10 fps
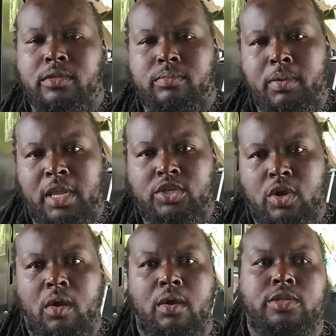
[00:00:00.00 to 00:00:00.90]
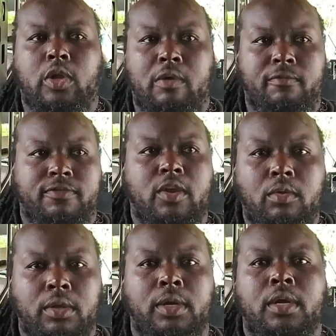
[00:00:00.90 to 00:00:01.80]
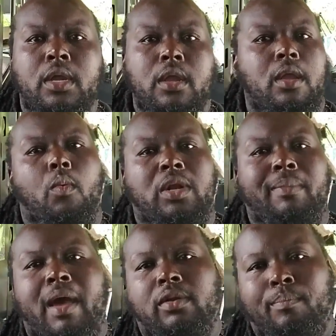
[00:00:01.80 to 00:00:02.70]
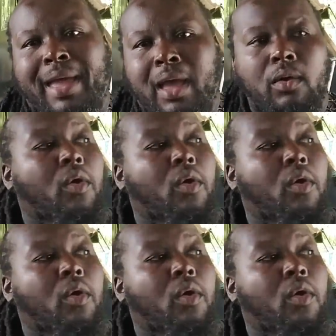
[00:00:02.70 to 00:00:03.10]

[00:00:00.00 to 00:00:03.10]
being charged off of solar when I'm out and about,